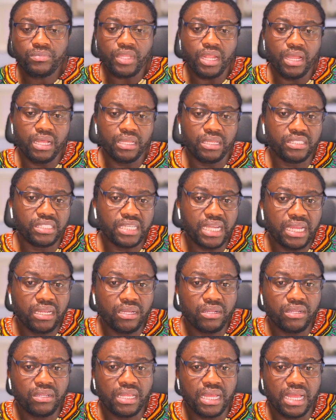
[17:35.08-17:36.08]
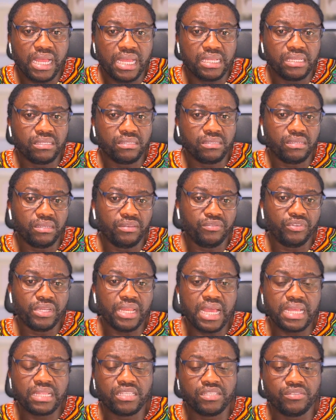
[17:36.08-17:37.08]
the channel, and if you
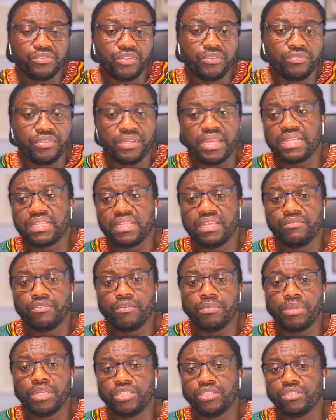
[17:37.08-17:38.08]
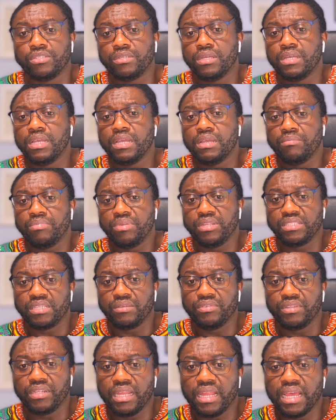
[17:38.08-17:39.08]
like this video, if you like the information, please give
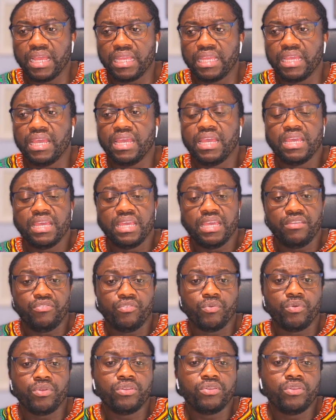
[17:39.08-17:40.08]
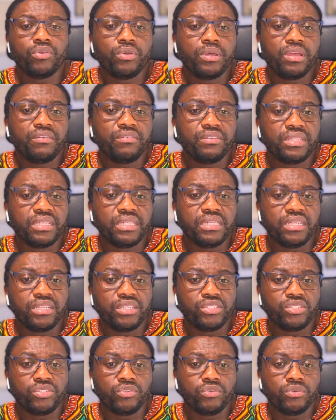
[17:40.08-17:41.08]
it a like. If you want to know everything there
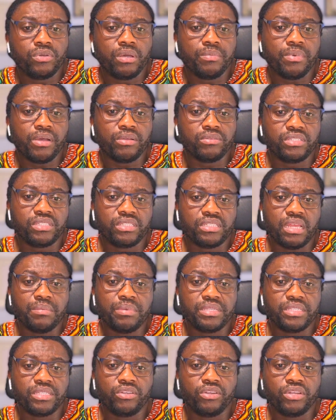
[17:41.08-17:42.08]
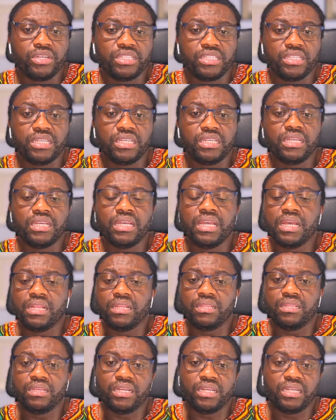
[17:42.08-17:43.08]
is to know about cybersecurity,
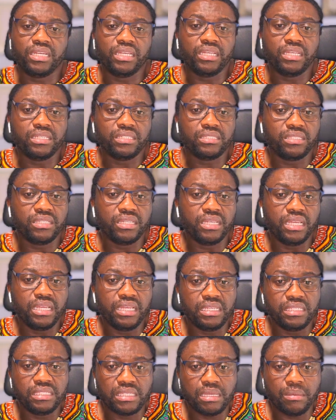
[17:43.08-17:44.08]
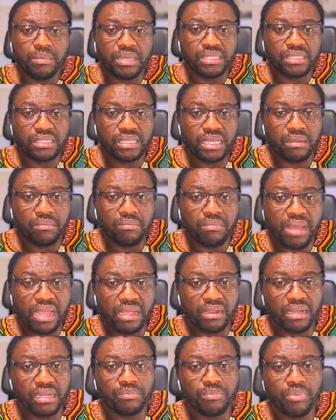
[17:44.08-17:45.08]
there is the Cybersec
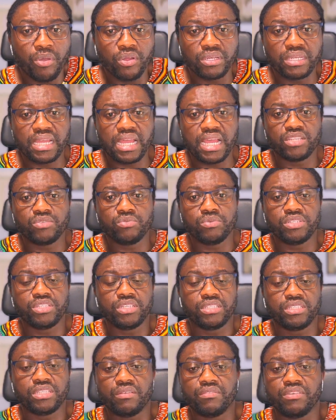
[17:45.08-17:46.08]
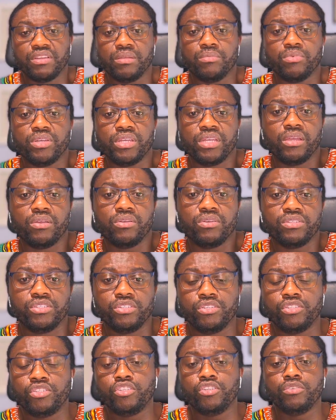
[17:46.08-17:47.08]
Migrant podcast, which is available here on
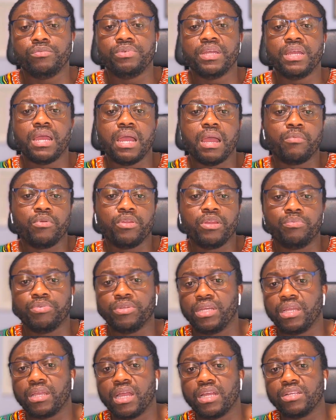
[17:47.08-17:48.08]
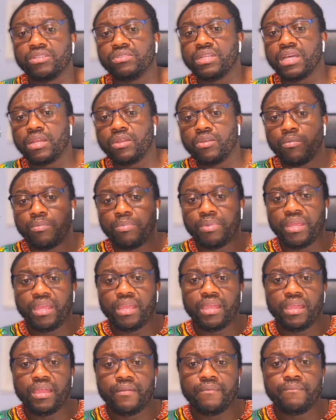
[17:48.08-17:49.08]
YouTube. I'm going to put a card to that up
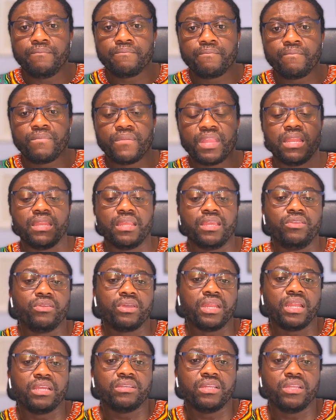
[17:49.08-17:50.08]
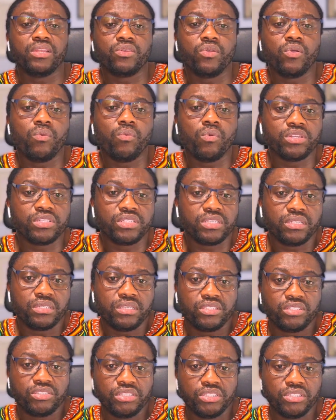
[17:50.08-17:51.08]
here, and then you can actually go watch the
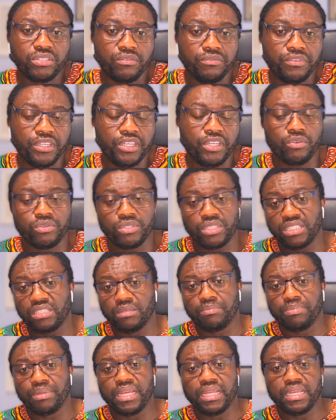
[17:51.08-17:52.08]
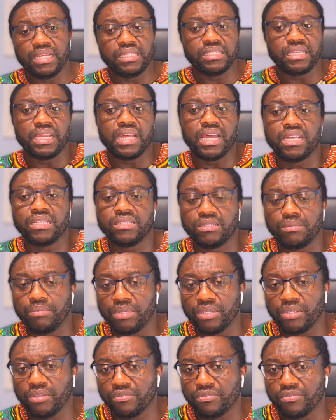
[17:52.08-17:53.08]
series of videos. It's a playlist that has
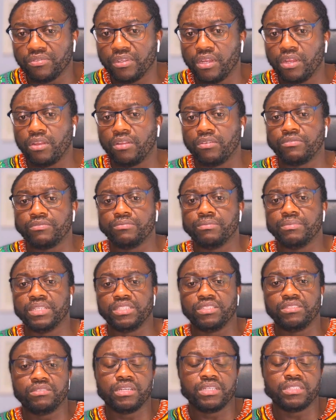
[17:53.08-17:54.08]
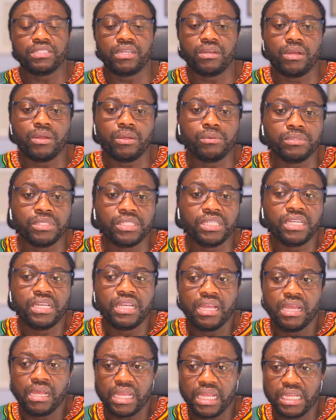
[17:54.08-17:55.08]
a lot of materials around
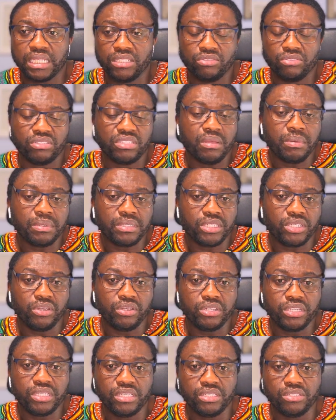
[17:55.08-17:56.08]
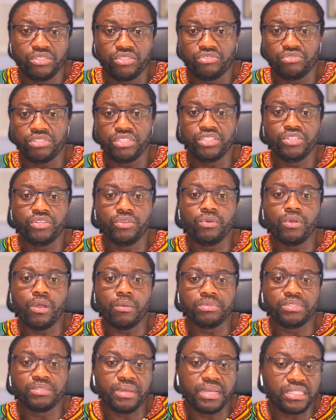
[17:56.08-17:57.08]
getting into cybersecurity industry,
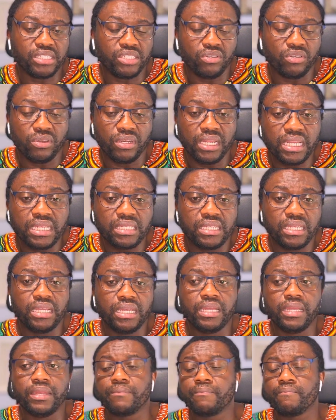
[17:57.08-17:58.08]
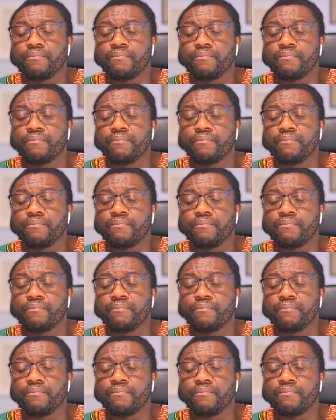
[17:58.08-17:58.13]
optimizing your LinkedIn,